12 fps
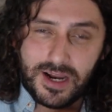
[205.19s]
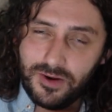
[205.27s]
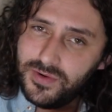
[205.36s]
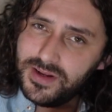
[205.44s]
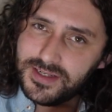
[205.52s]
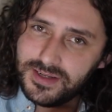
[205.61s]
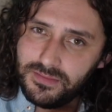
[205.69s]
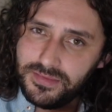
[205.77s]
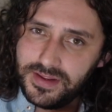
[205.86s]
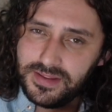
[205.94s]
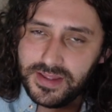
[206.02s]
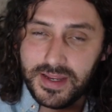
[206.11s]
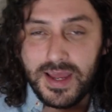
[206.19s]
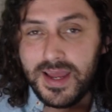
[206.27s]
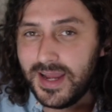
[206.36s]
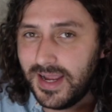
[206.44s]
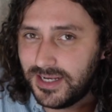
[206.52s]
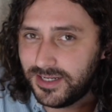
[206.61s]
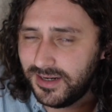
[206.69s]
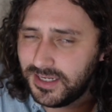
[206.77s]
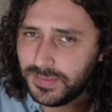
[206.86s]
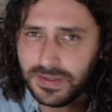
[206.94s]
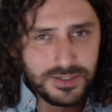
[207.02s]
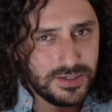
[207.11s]
I want something that it's going to
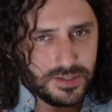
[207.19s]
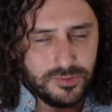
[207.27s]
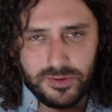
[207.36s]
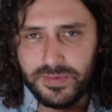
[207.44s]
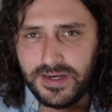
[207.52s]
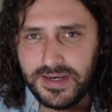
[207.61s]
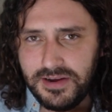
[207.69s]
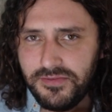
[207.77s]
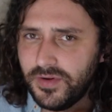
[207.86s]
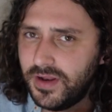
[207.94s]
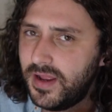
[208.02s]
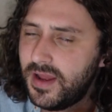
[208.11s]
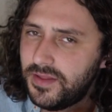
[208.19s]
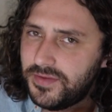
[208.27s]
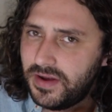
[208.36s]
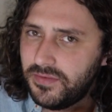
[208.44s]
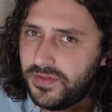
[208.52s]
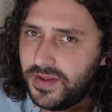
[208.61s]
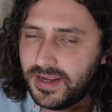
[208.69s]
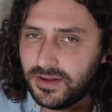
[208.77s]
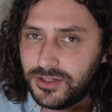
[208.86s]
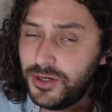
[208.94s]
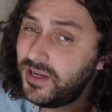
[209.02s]
smell just a little bit different than everything else.